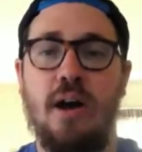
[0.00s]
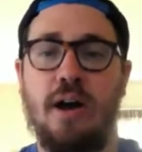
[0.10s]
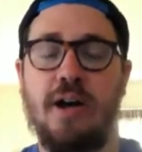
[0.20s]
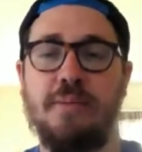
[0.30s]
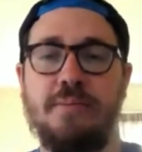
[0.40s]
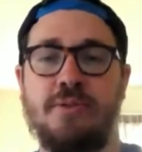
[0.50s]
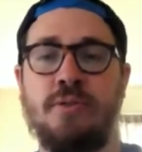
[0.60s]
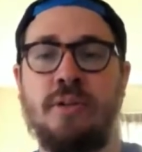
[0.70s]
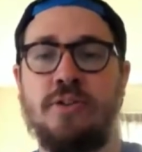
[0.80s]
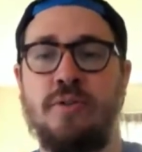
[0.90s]
Um,
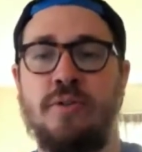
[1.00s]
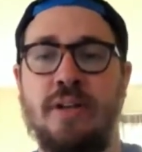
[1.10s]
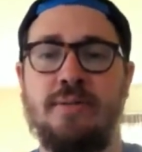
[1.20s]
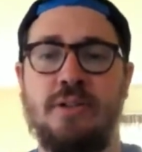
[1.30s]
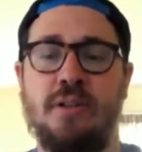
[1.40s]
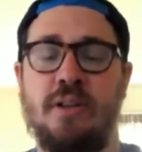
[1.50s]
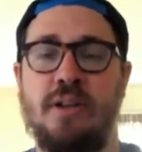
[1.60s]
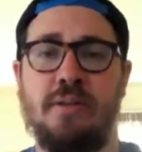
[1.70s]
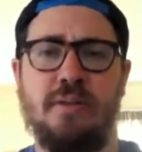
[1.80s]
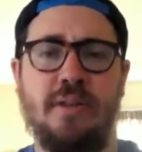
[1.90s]
certainly an intriguing option,
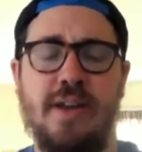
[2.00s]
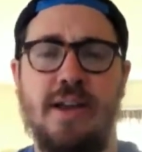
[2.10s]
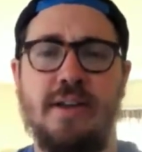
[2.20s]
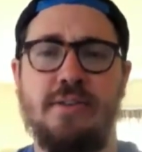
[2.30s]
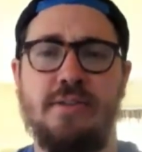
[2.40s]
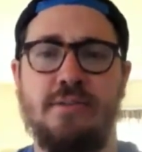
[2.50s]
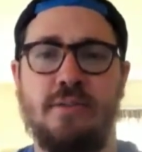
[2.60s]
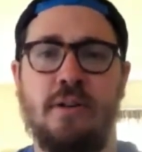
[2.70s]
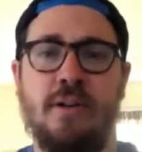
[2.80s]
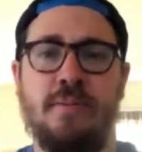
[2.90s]
and the Yankees
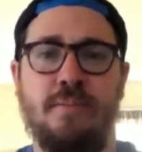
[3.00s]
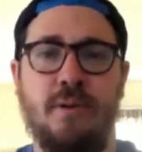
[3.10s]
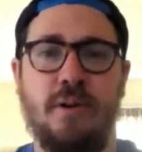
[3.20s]
um,